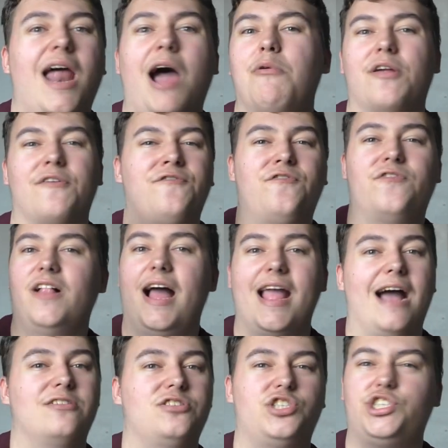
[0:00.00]
I want to fly
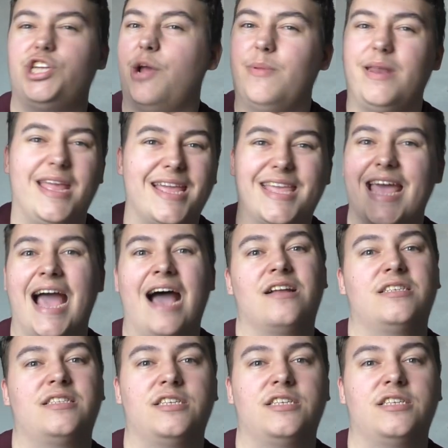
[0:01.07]
out to Germany and get out to